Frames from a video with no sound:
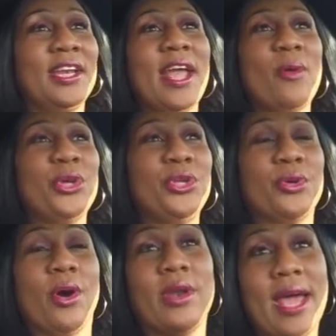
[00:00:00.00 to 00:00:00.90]
Now when you
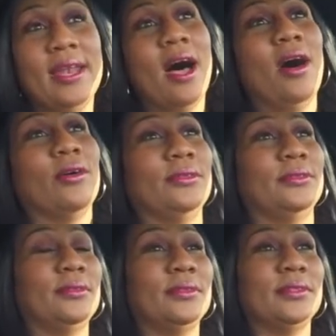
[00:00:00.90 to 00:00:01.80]
go that low,
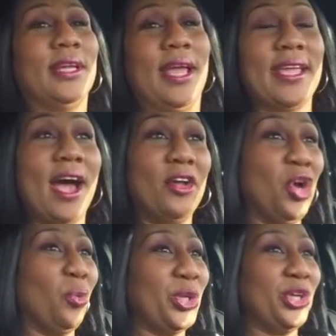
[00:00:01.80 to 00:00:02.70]
and y'all
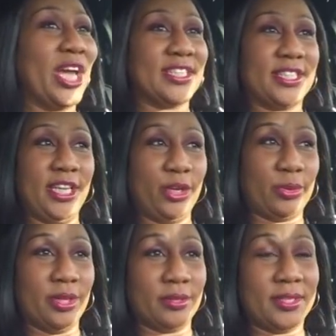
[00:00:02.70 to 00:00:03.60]
know when you got
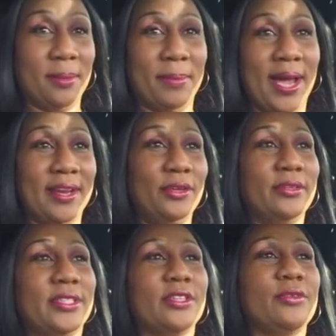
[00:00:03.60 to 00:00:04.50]
secrets on somebody,
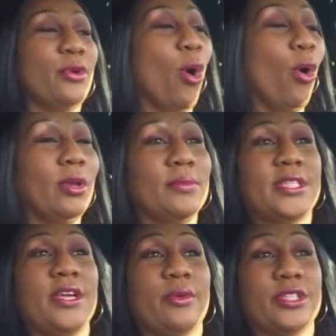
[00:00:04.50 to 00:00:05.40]
you hold them
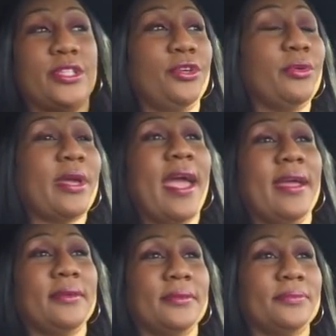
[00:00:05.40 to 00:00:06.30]
secrets till you can't.